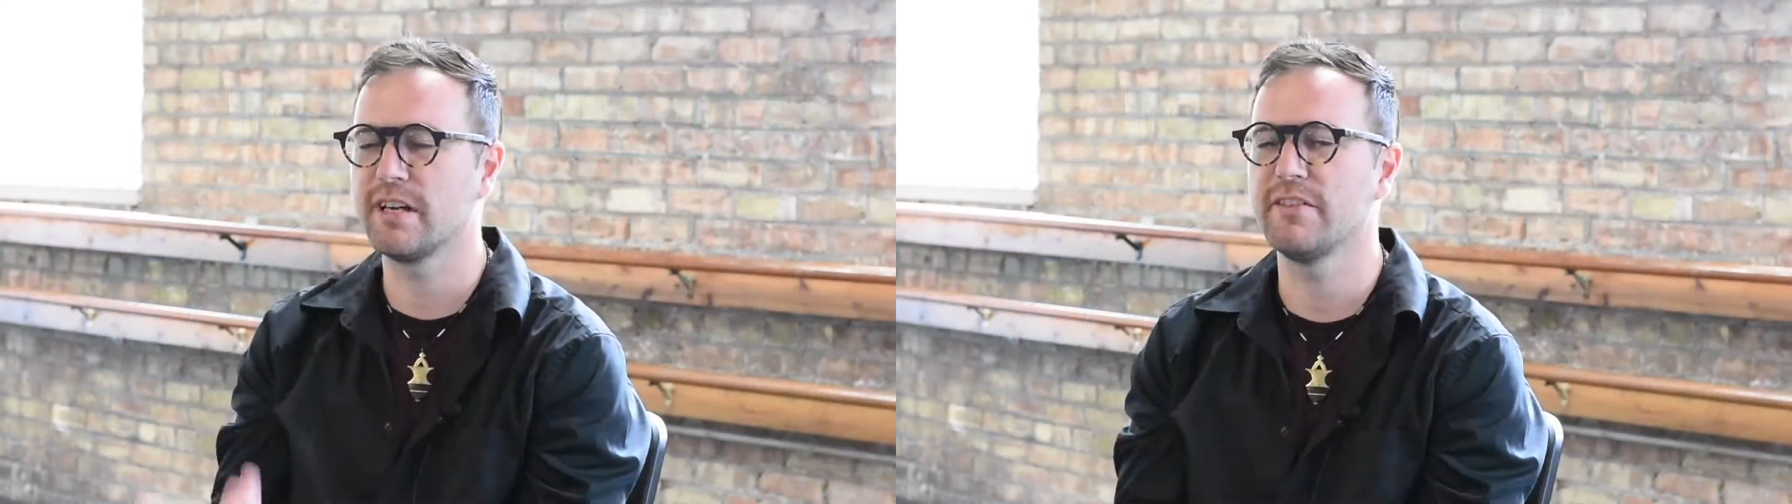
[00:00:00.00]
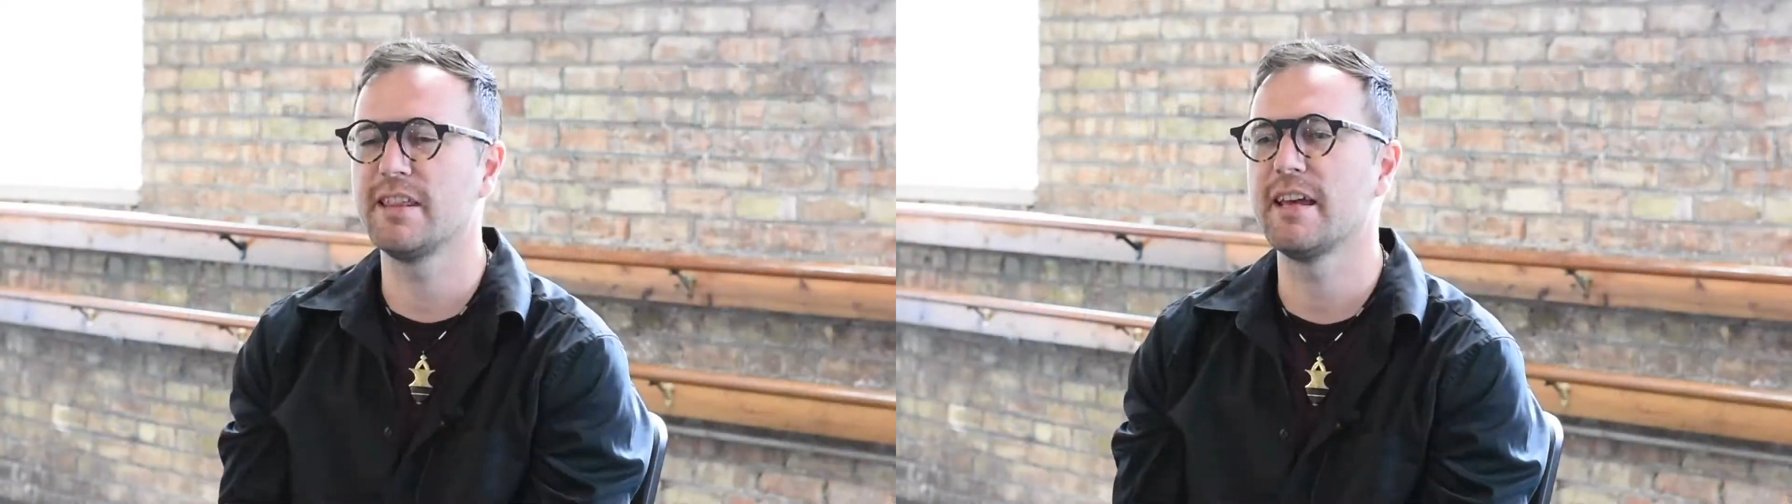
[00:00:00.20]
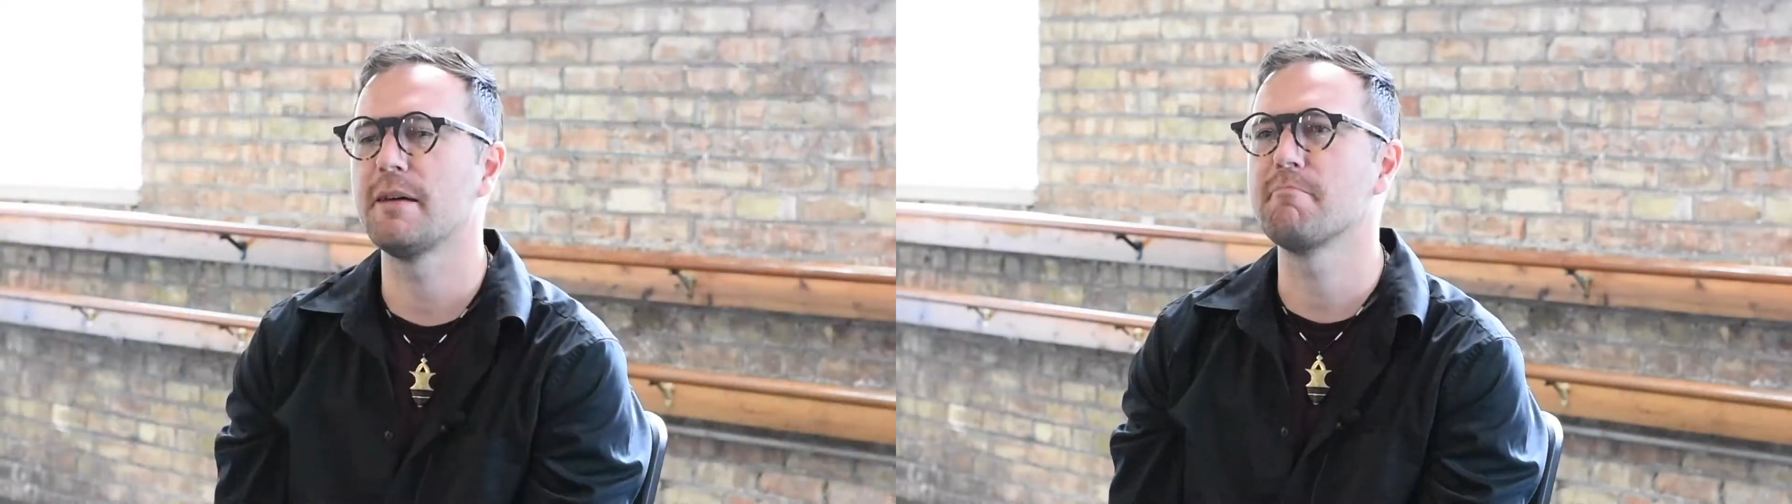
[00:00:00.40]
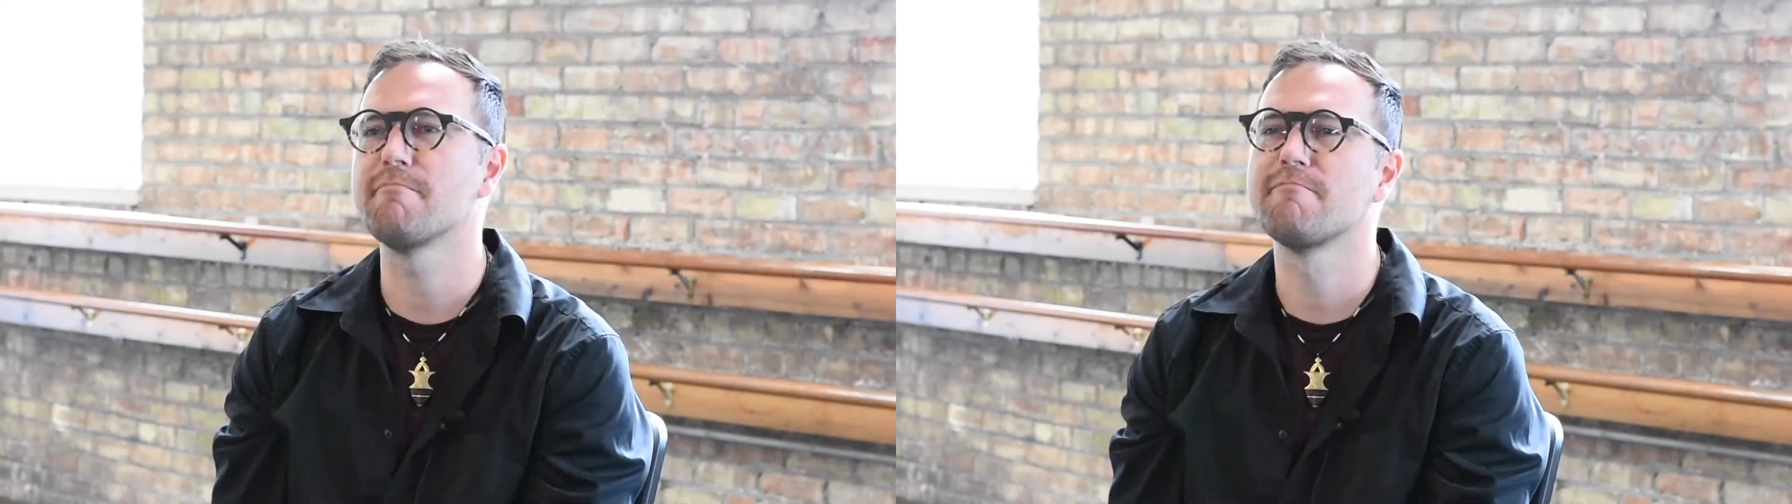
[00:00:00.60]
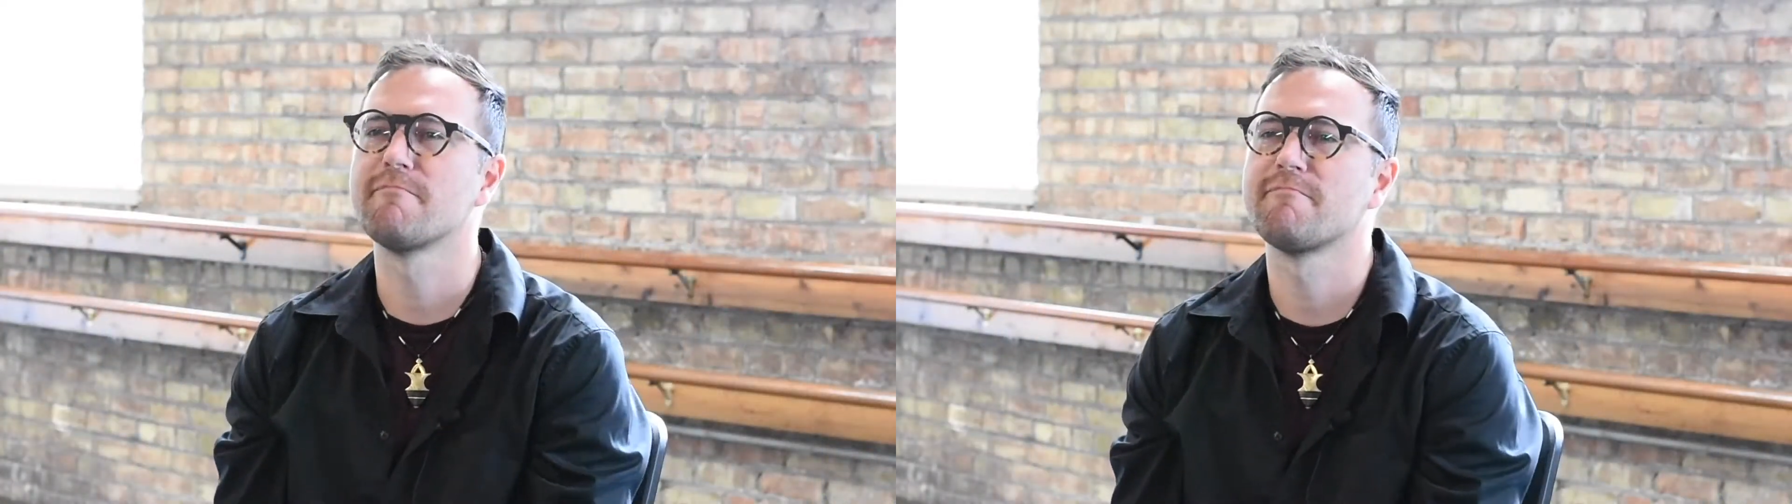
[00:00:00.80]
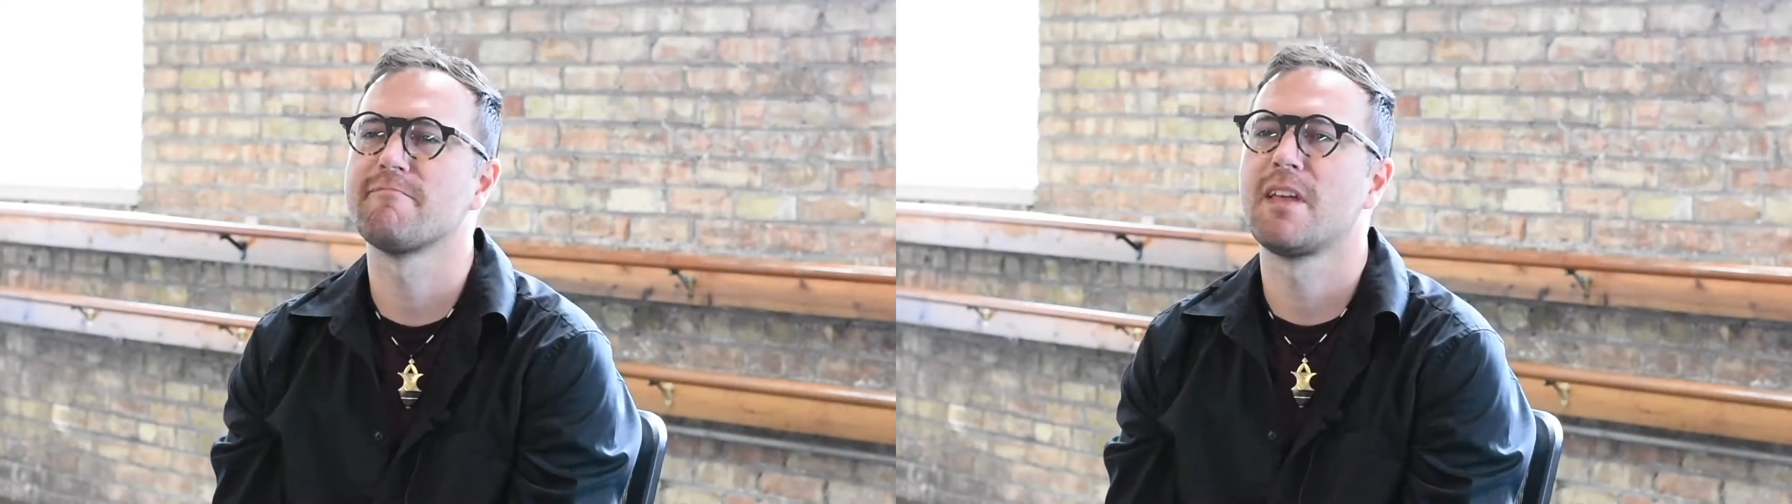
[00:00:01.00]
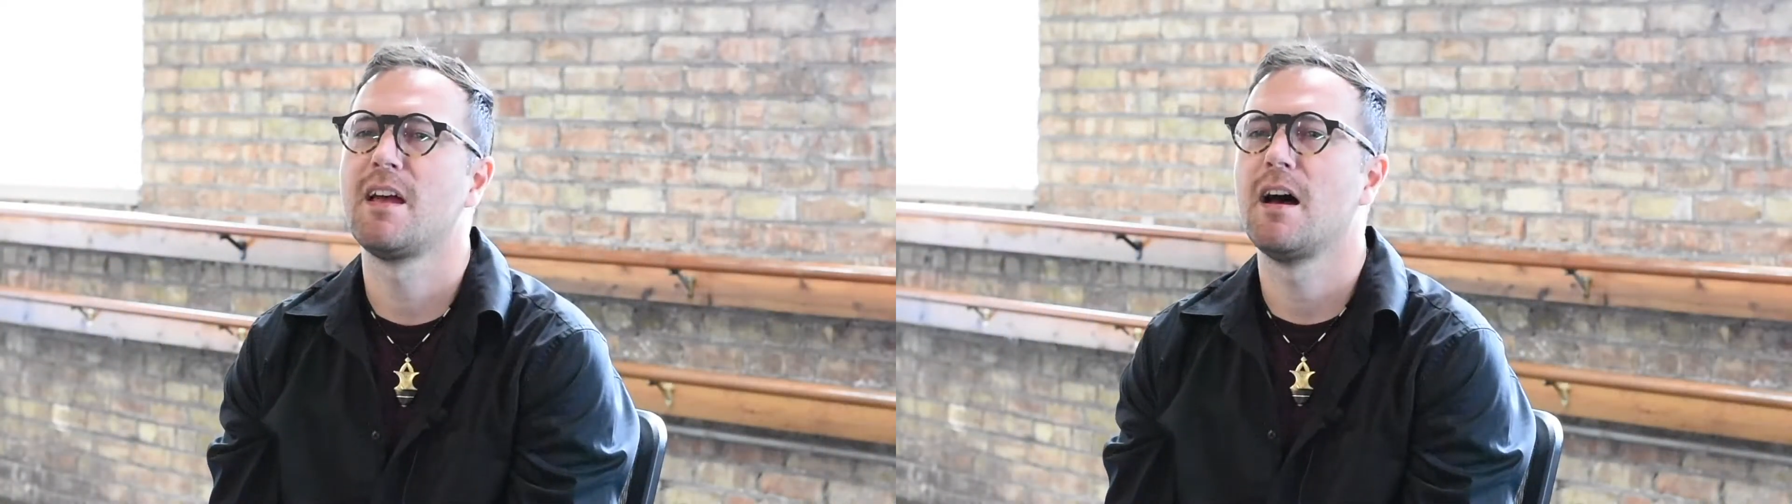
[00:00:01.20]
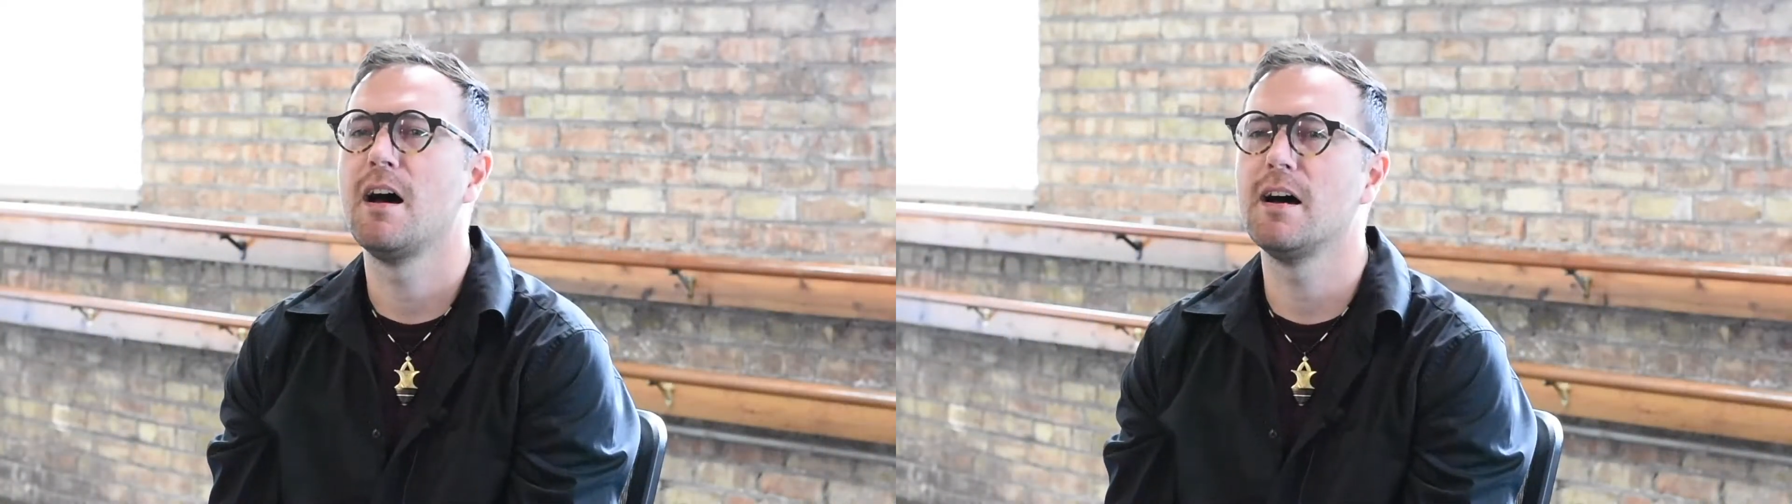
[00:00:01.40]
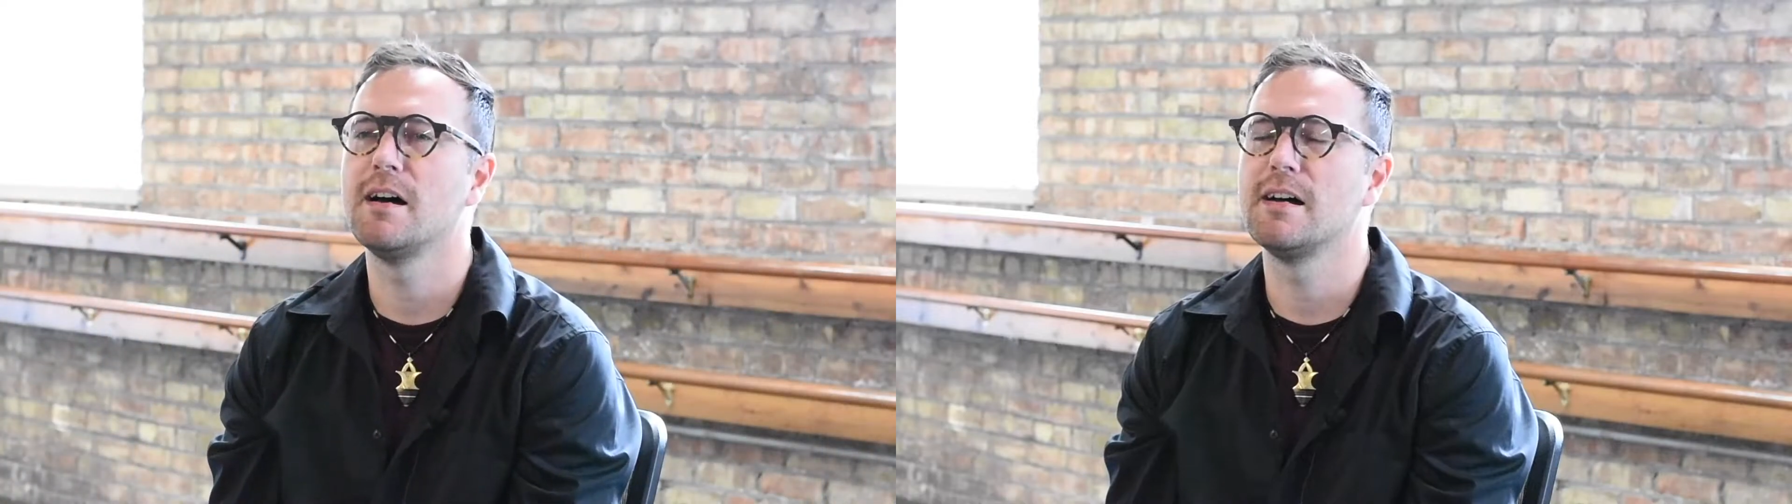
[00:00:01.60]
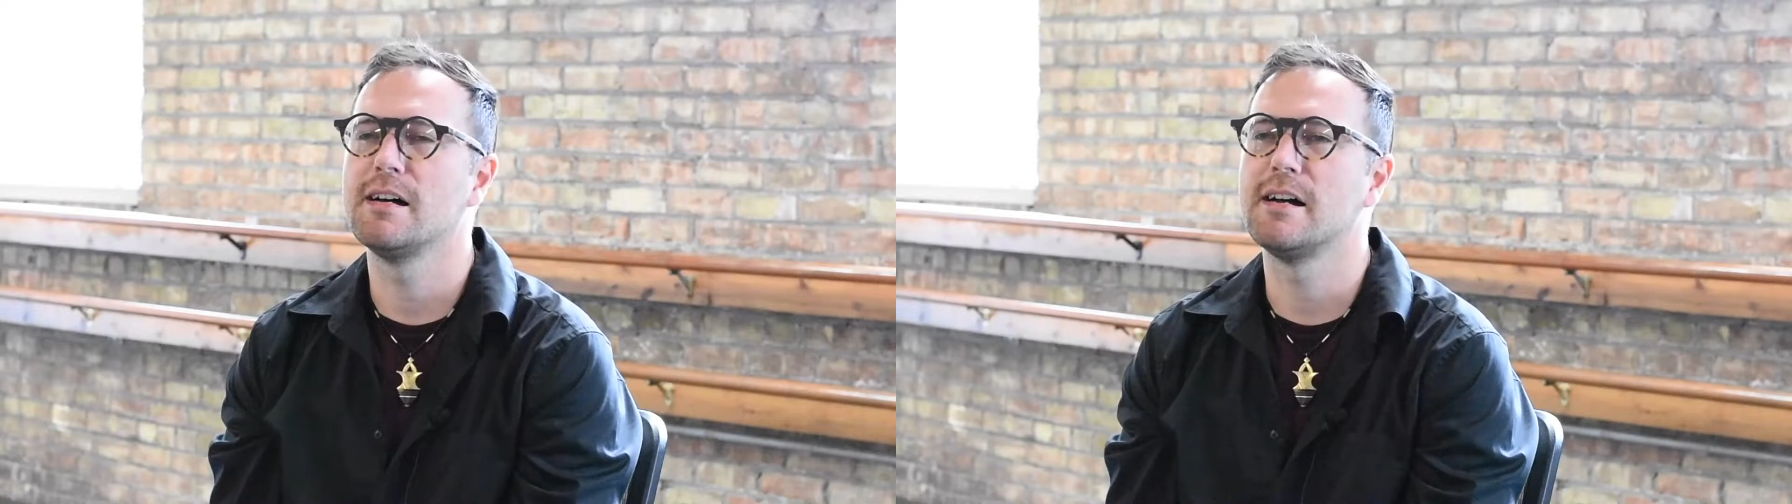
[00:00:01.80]
you're giving them
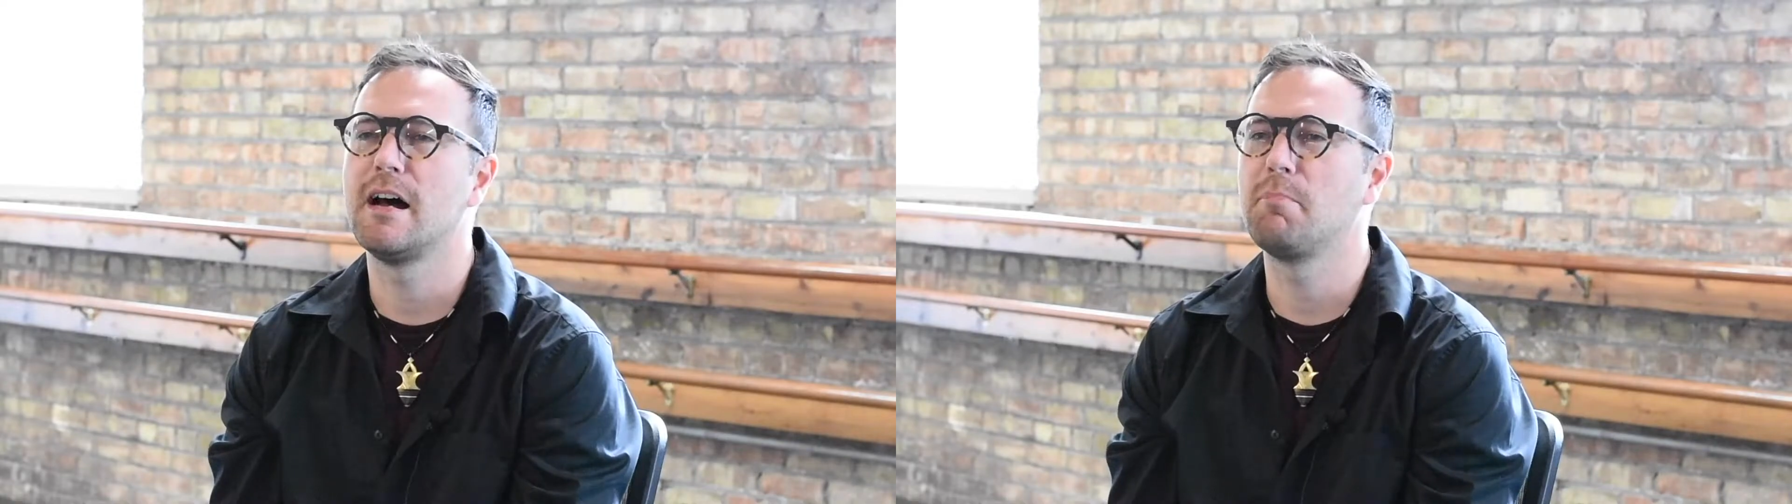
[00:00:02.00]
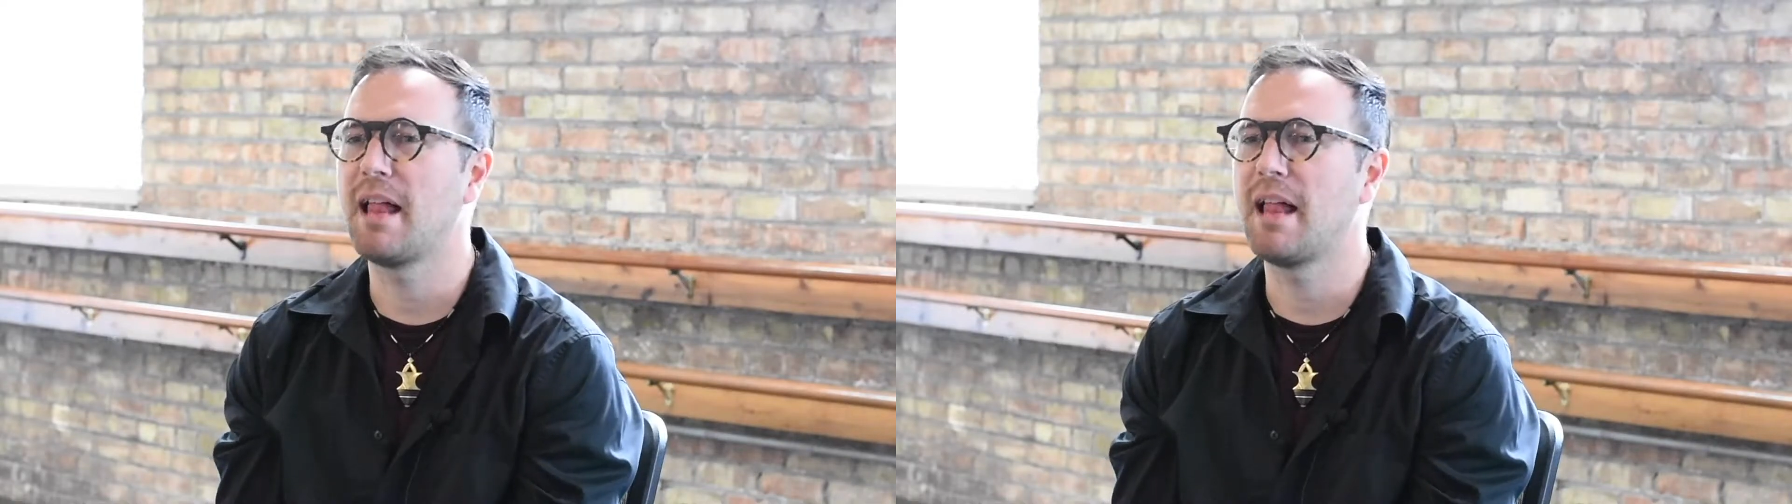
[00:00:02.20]
uh,